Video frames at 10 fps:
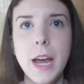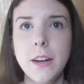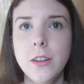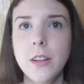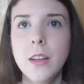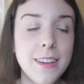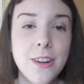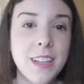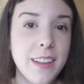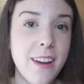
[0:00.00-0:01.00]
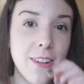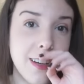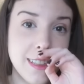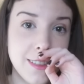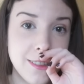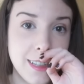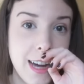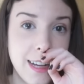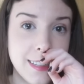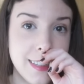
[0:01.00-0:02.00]
panel. They're hilarious, those
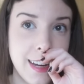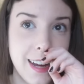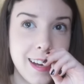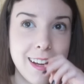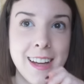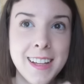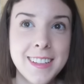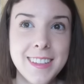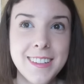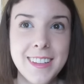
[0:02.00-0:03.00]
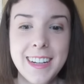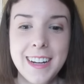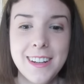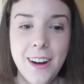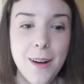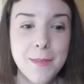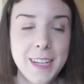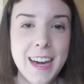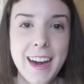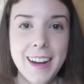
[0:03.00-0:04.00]
guys. They're a
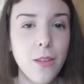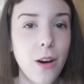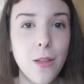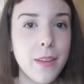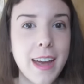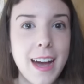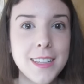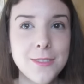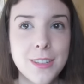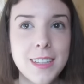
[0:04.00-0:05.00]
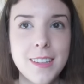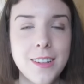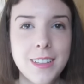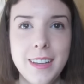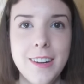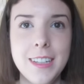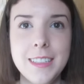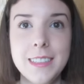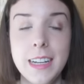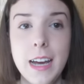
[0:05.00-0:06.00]
comedy act. All the cast, really, they're
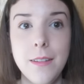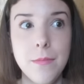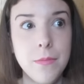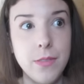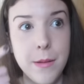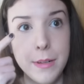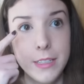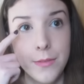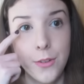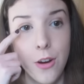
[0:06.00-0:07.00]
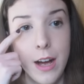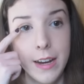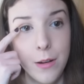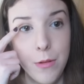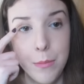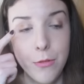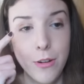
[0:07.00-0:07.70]
hilarious. I found myself crying at one